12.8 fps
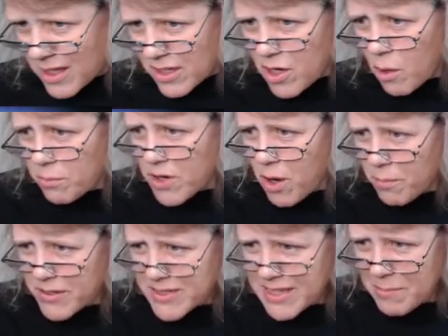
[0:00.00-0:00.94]
Nope, nope.
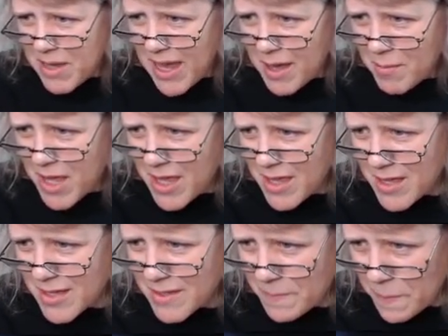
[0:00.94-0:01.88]
Same cam.
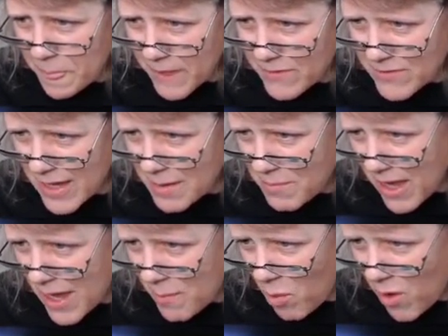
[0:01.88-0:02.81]
Same
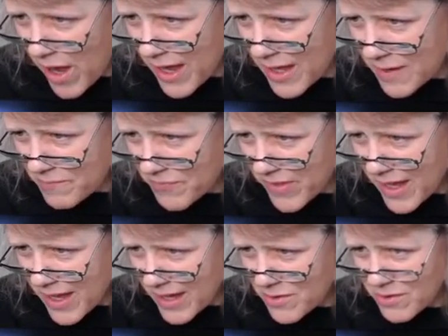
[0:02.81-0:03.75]
cam, Orion.
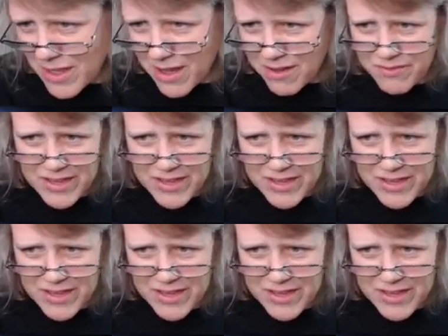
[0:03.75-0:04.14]
I do love,